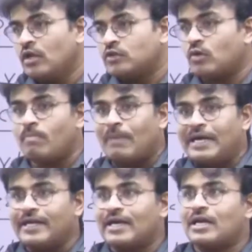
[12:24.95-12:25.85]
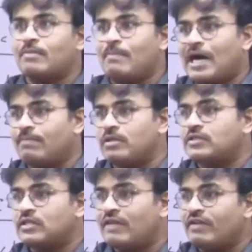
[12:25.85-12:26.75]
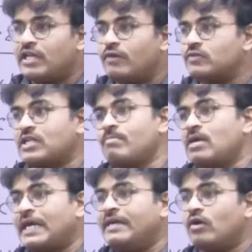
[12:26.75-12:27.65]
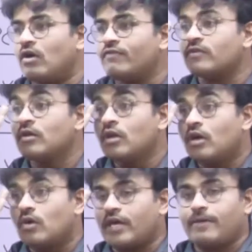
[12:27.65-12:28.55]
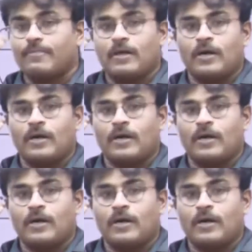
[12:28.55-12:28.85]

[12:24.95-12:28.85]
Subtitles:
So multicolored marbles, they will give some kind of, okay,